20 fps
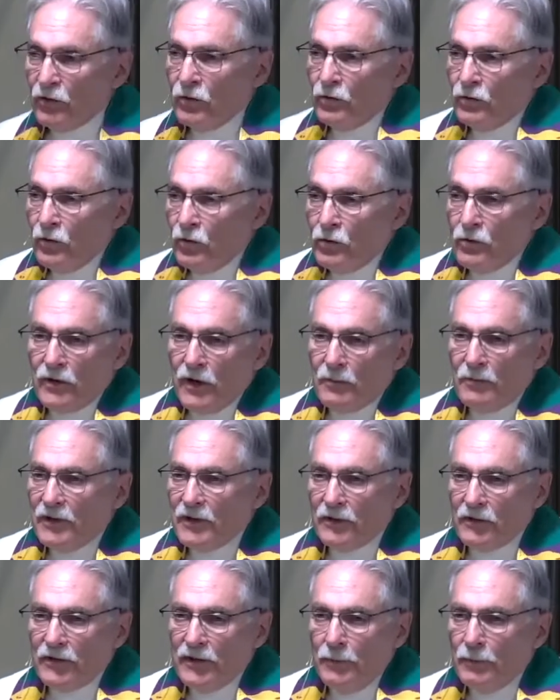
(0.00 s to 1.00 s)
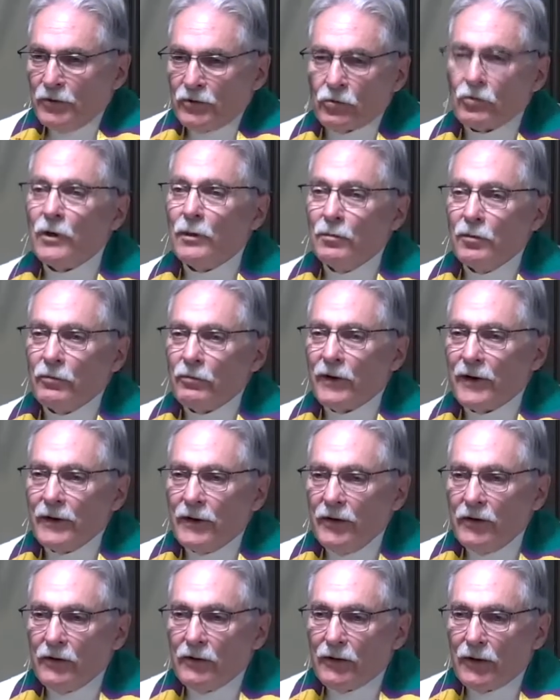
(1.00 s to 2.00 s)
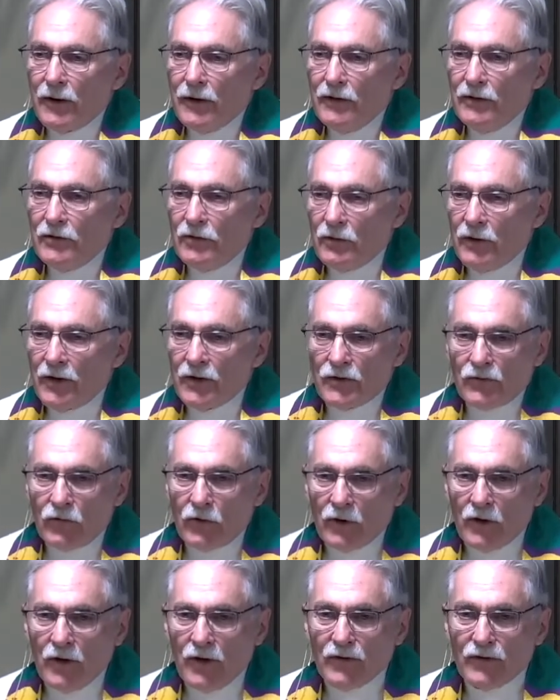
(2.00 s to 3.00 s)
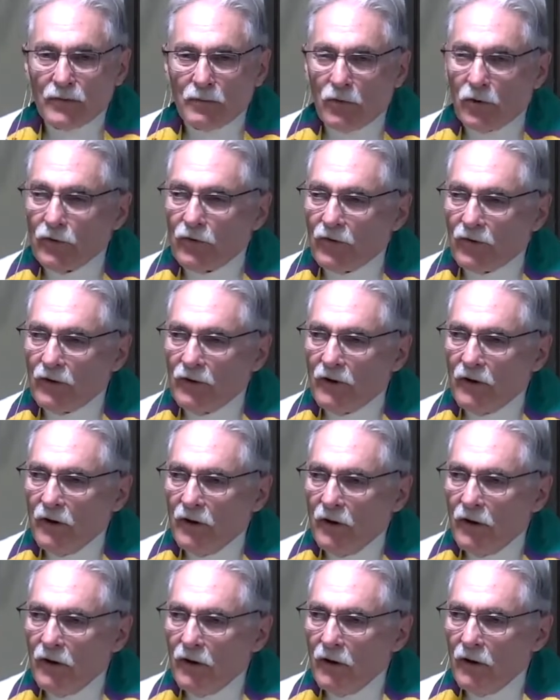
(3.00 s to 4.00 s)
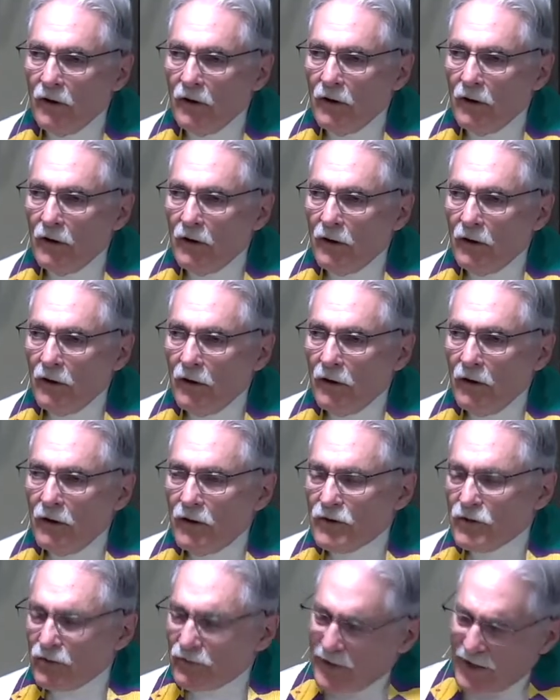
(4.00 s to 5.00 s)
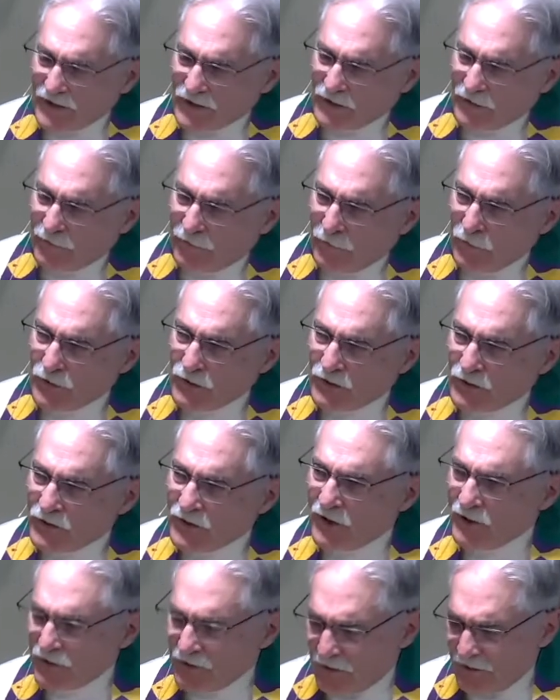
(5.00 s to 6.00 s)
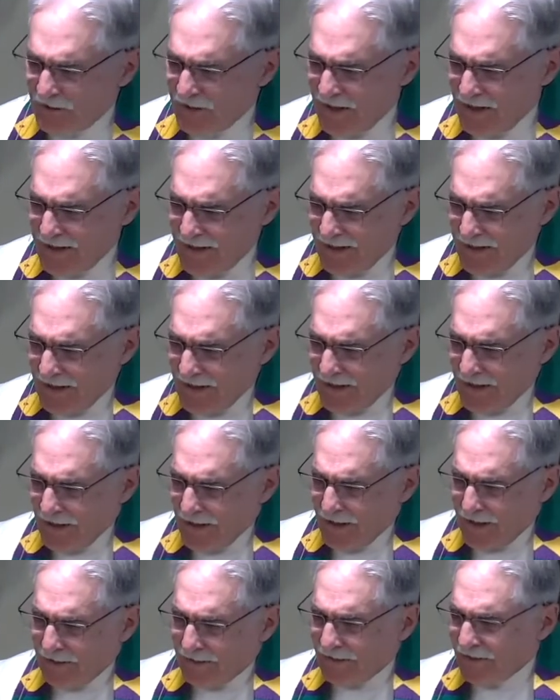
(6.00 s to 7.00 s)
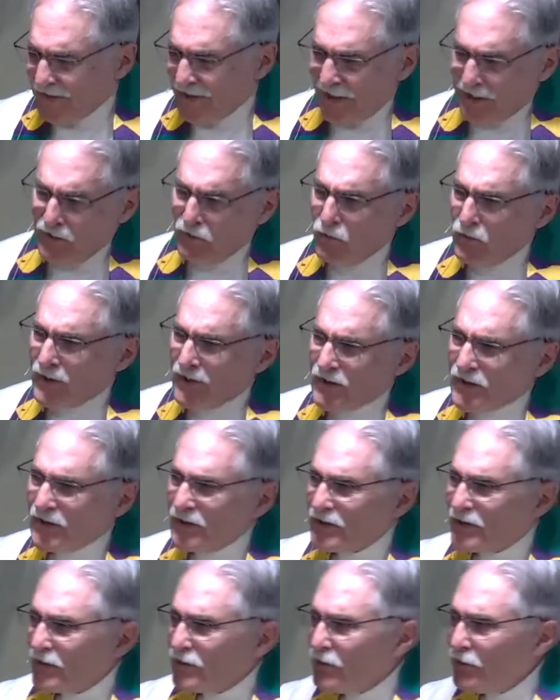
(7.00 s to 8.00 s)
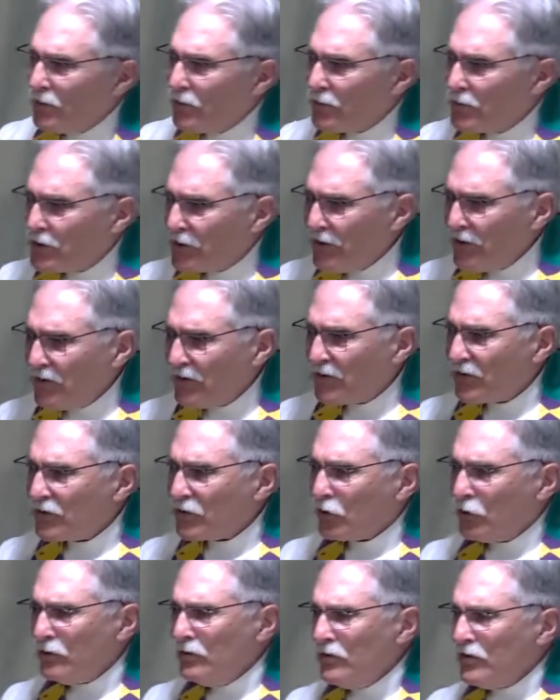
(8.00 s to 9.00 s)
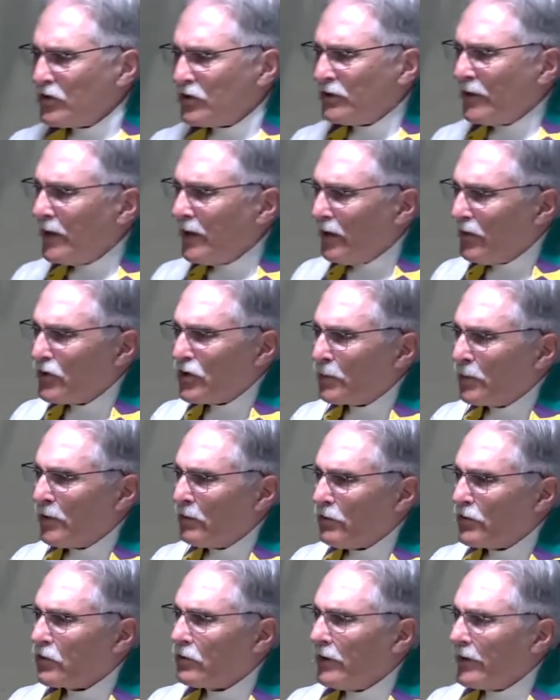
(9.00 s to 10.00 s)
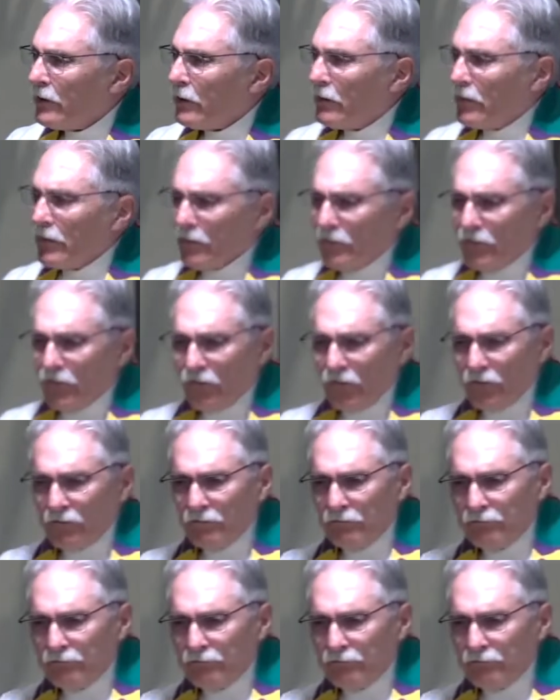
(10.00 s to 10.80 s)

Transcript: Oh Lord, I'm in a heap of trouble right here, and I need to ask for God's mercy. So that's the first suggestion. Uh, the second one is this that, you know, Jesus couldn't stand spiritual arrogance.